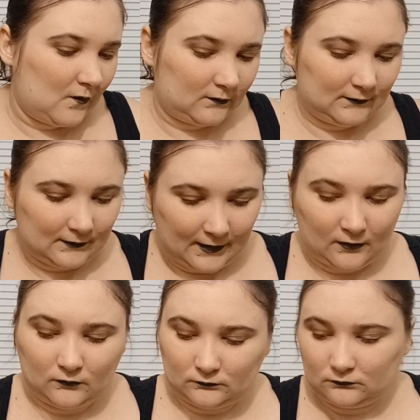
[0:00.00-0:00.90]

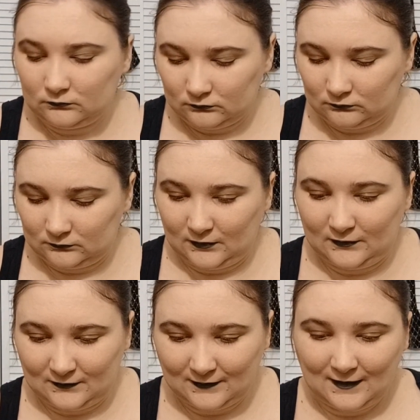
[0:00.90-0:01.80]
Now
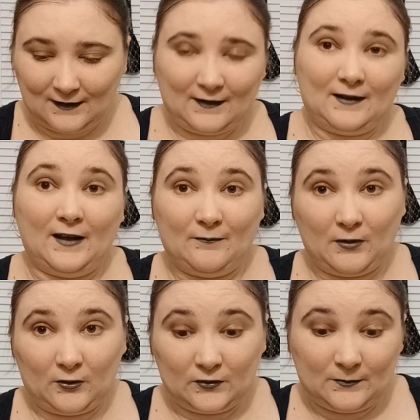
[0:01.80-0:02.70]
that I have my
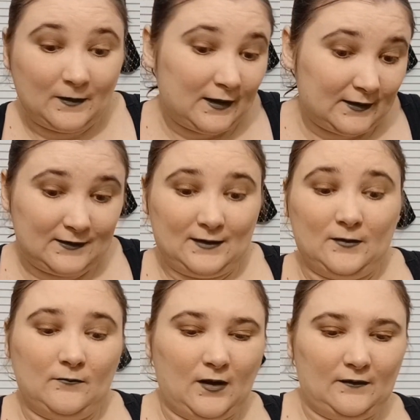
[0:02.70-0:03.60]
own space
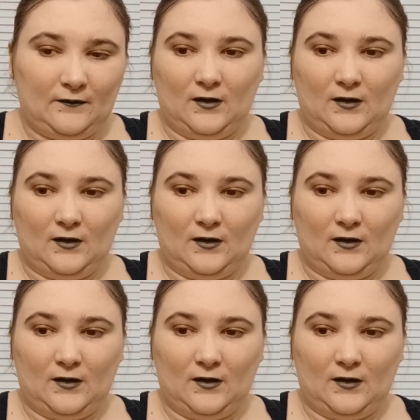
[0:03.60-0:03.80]
and I